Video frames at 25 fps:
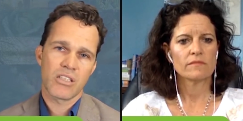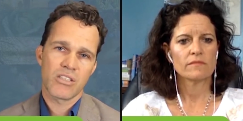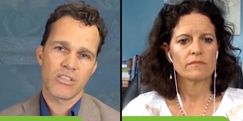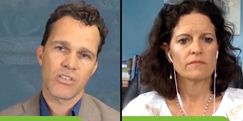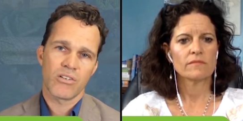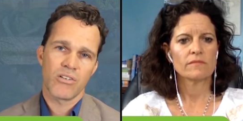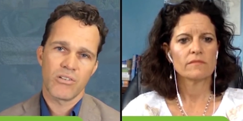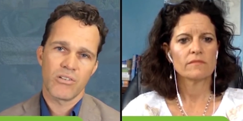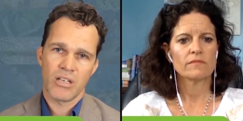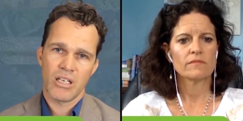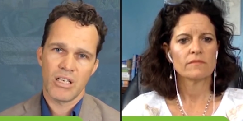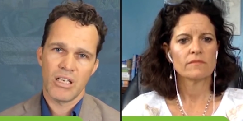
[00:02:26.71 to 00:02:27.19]
Speaker 1: because
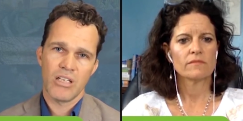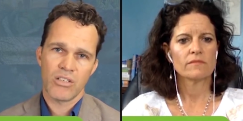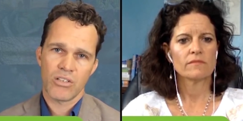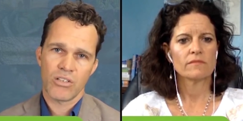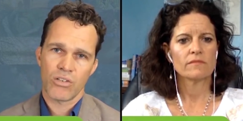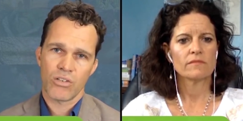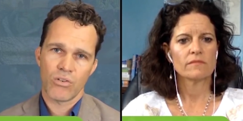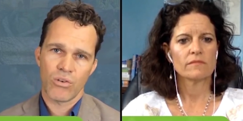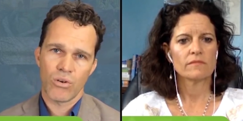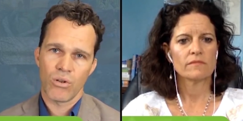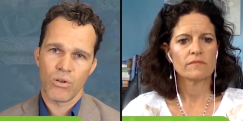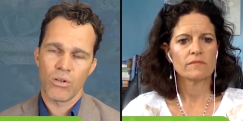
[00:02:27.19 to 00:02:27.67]
these are
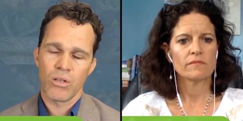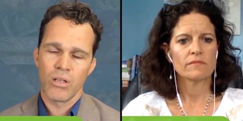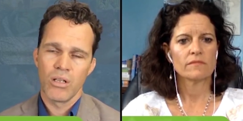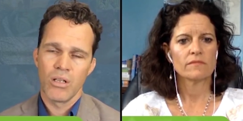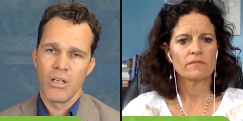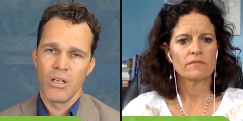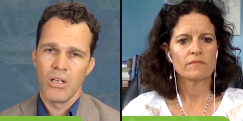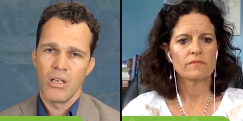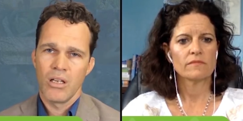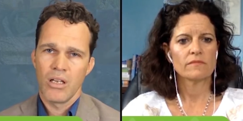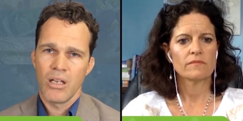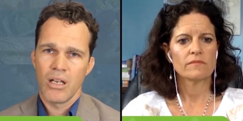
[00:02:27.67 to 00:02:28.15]

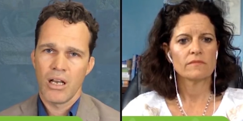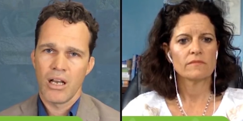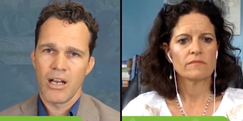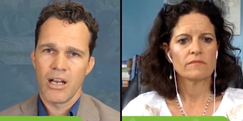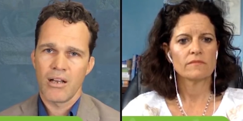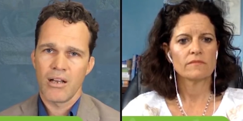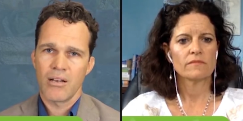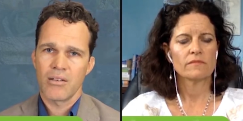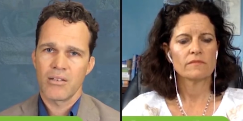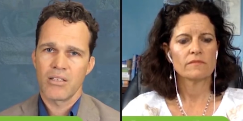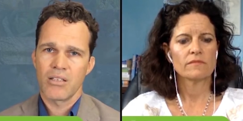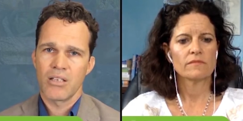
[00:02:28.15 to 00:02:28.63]
integral
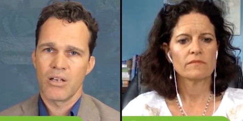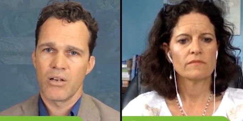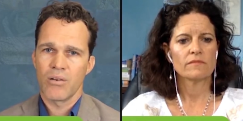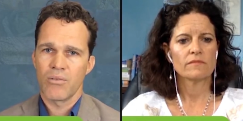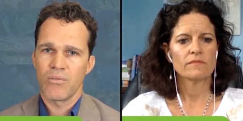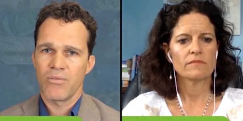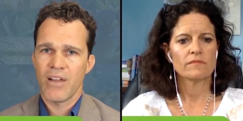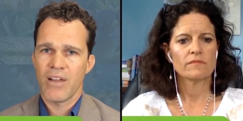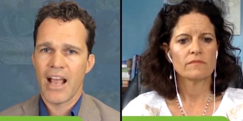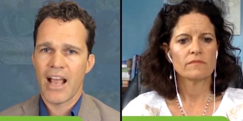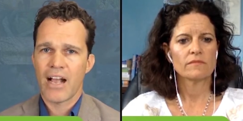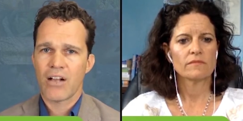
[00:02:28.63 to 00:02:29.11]
Uh, you
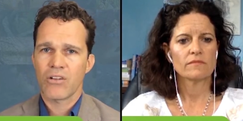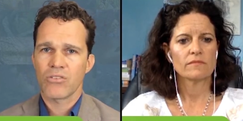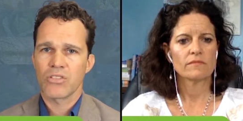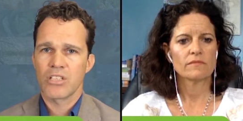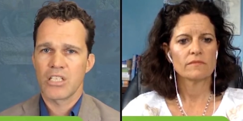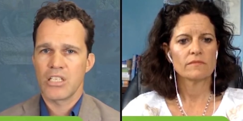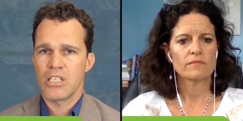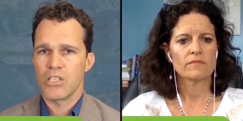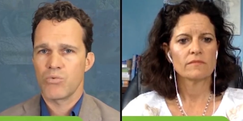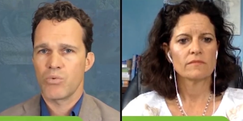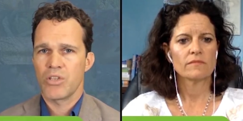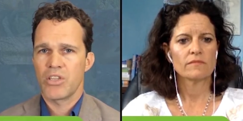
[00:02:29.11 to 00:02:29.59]
know,
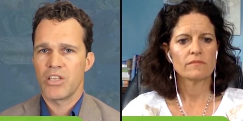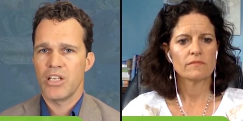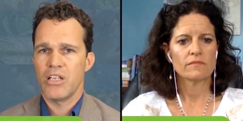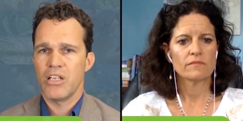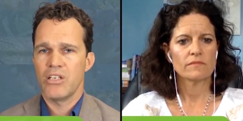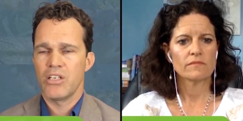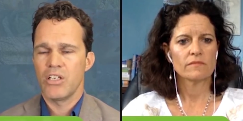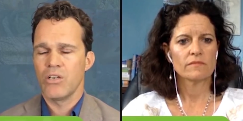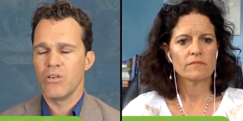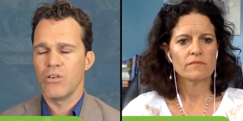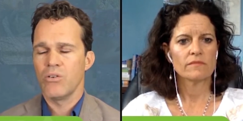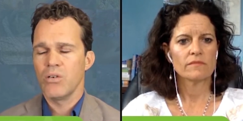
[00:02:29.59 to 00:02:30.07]
faculties
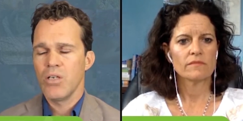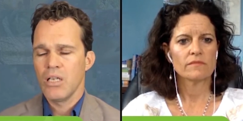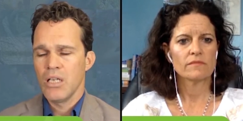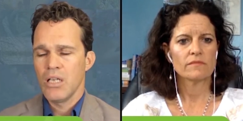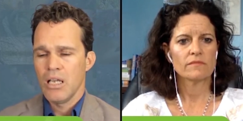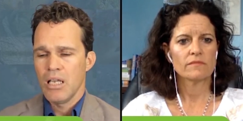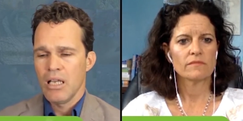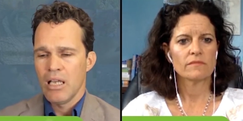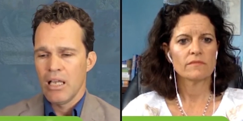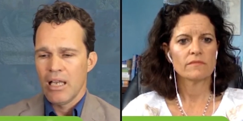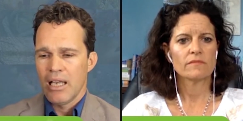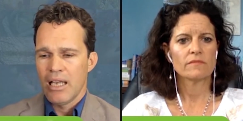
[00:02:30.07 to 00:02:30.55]
within you.
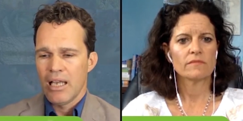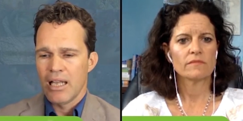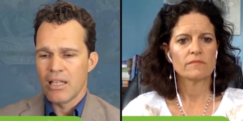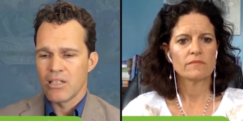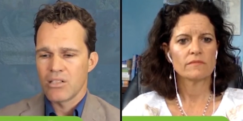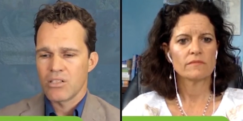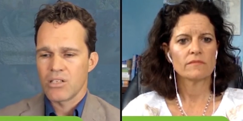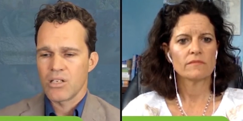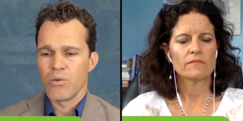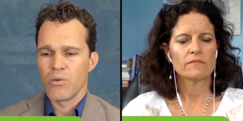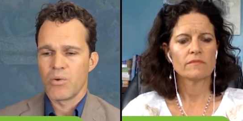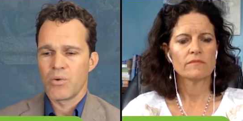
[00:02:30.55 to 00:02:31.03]

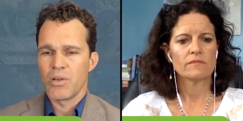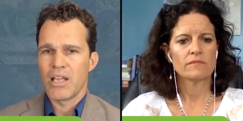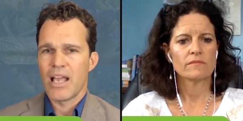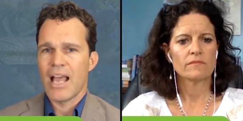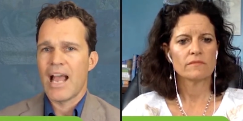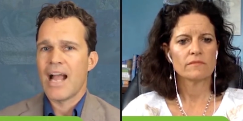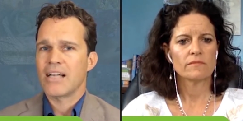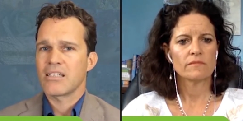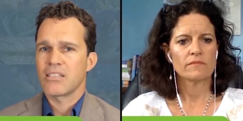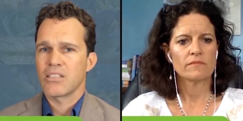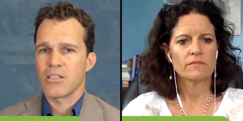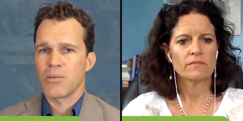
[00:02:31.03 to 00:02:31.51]
And so we
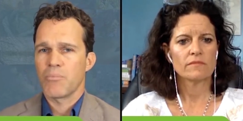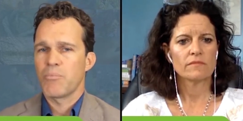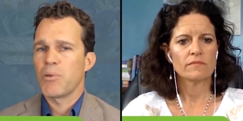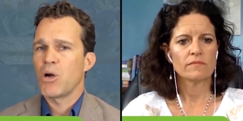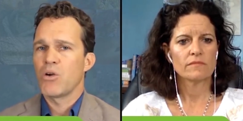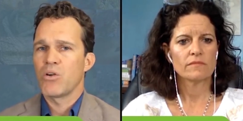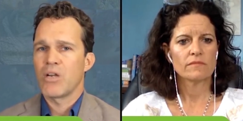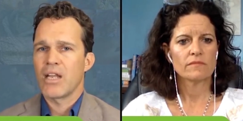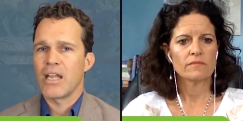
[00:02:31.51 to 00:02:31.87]
act as a